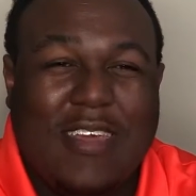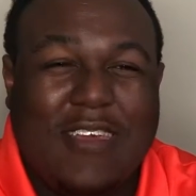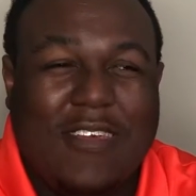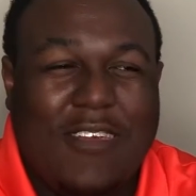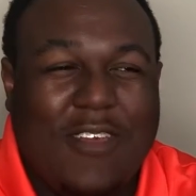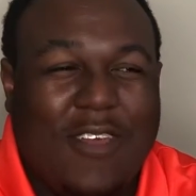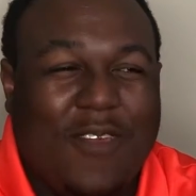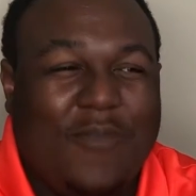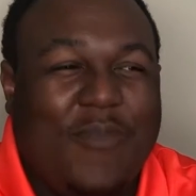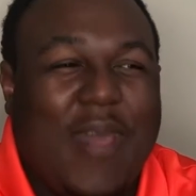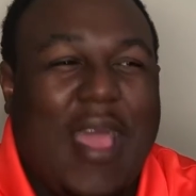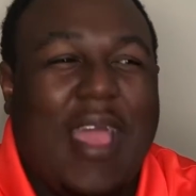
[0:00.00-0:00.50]

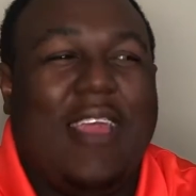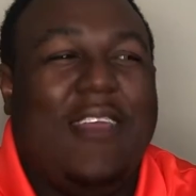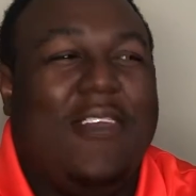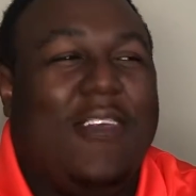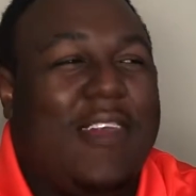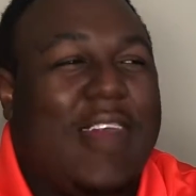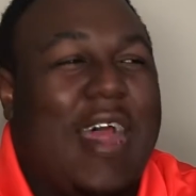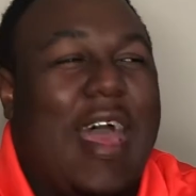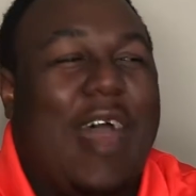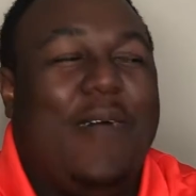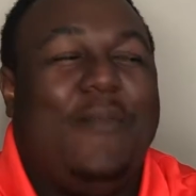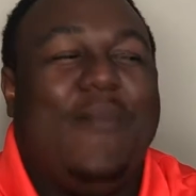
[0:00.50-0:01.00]

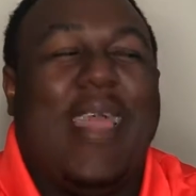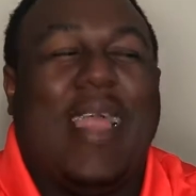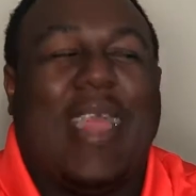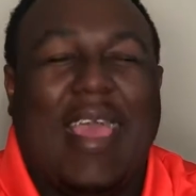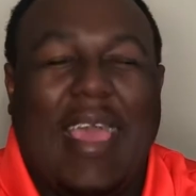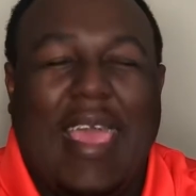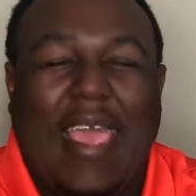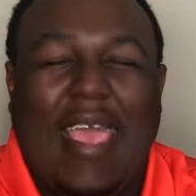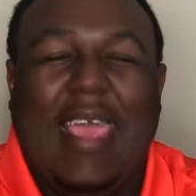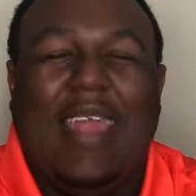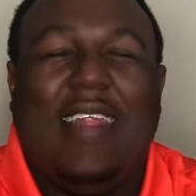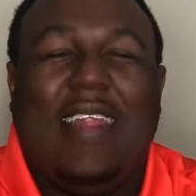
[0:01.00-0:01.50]
You're not
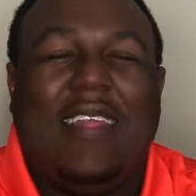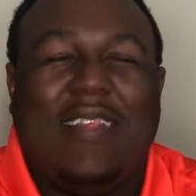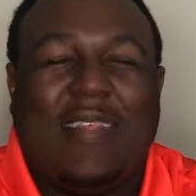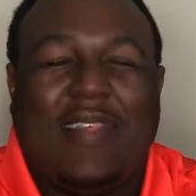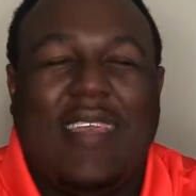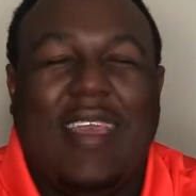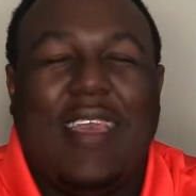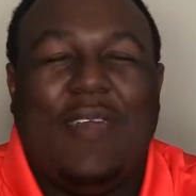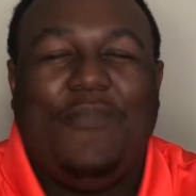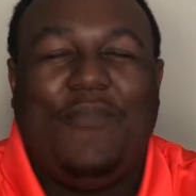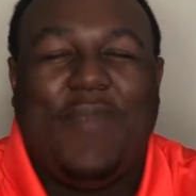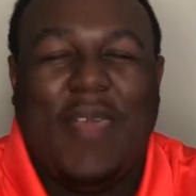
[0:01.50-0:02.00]
making
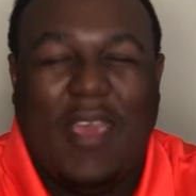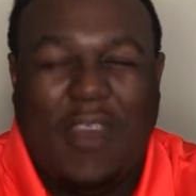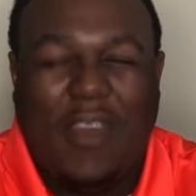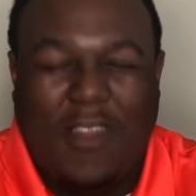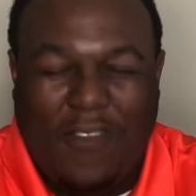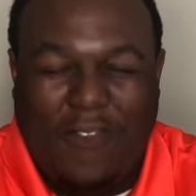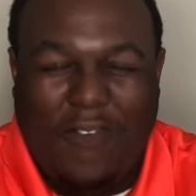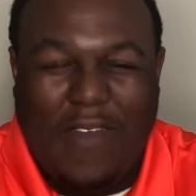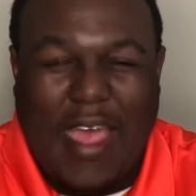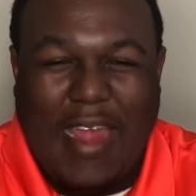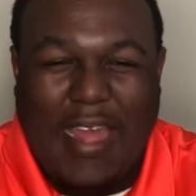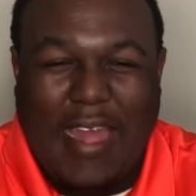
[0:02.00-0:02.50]
anything better
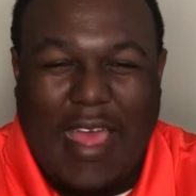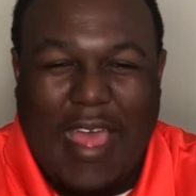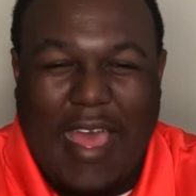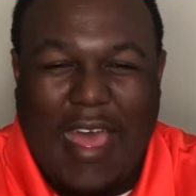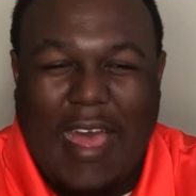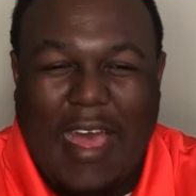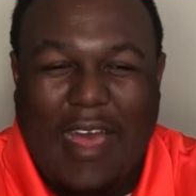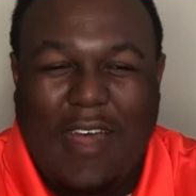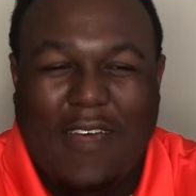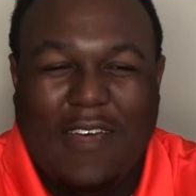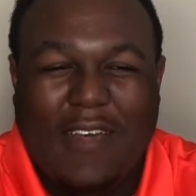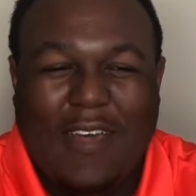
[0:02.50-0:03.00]
right
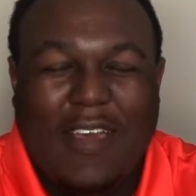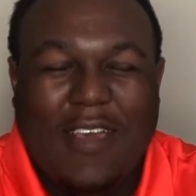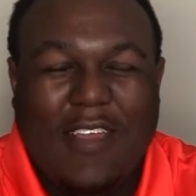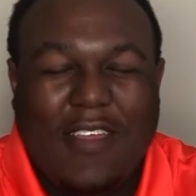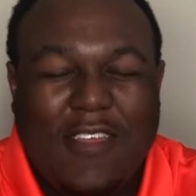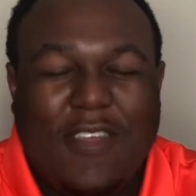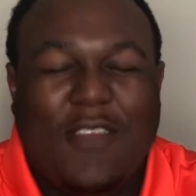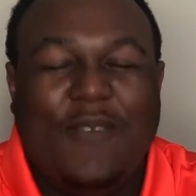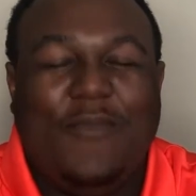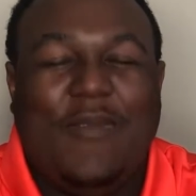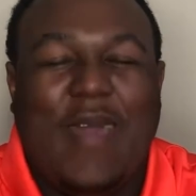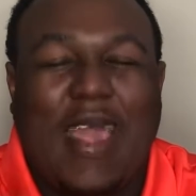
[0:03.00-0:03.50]
now.
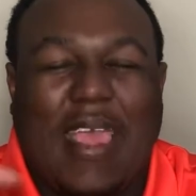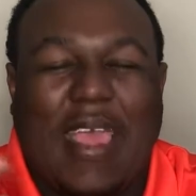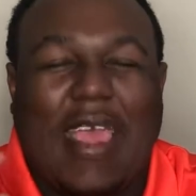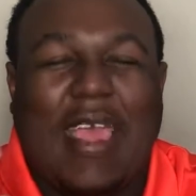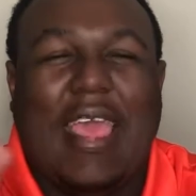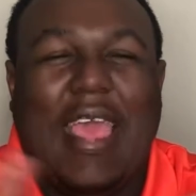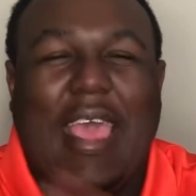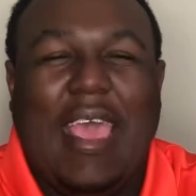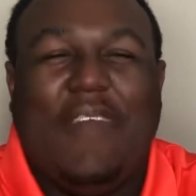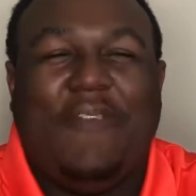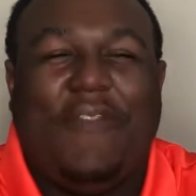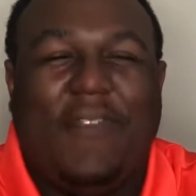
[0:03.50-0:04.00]
You're
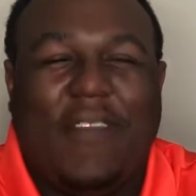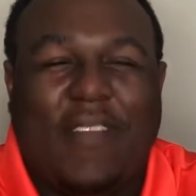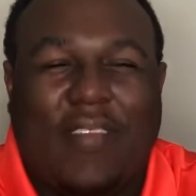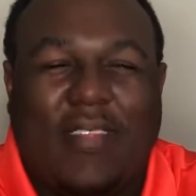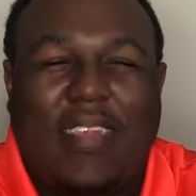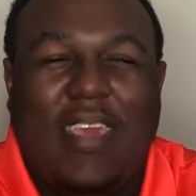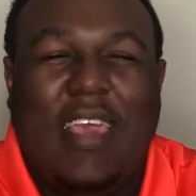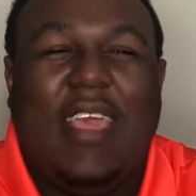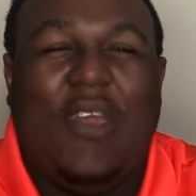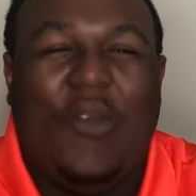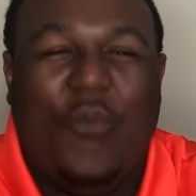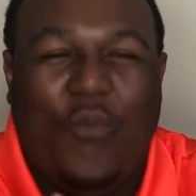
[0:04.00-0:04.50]
making
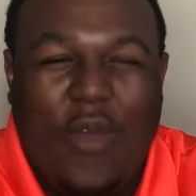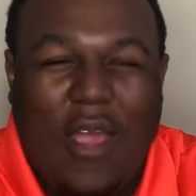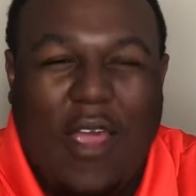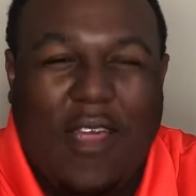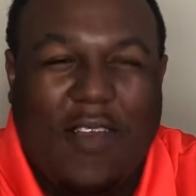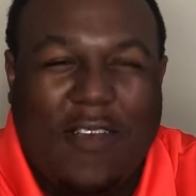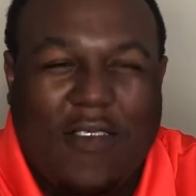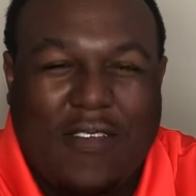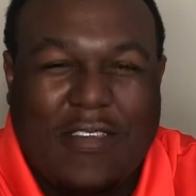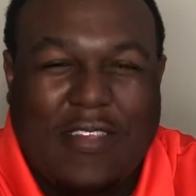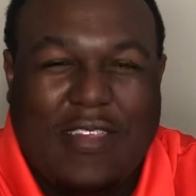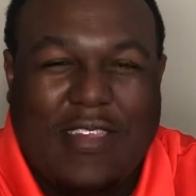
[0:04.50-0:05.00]
everything
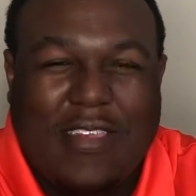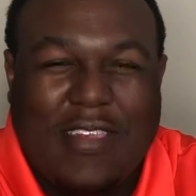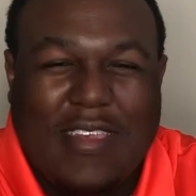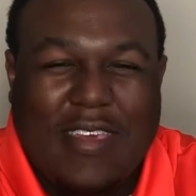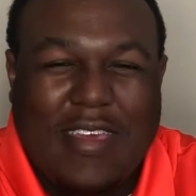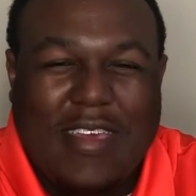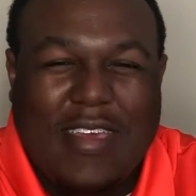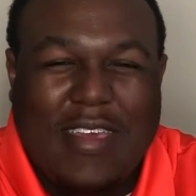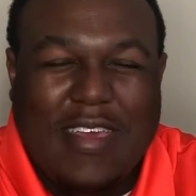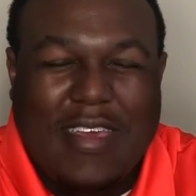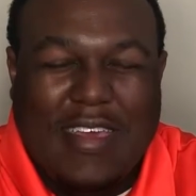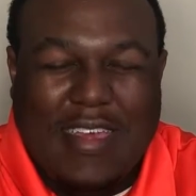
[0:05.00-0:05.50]
worse.
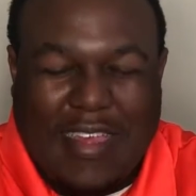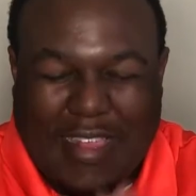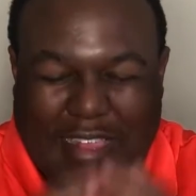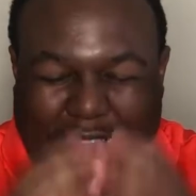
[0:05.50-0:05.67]
And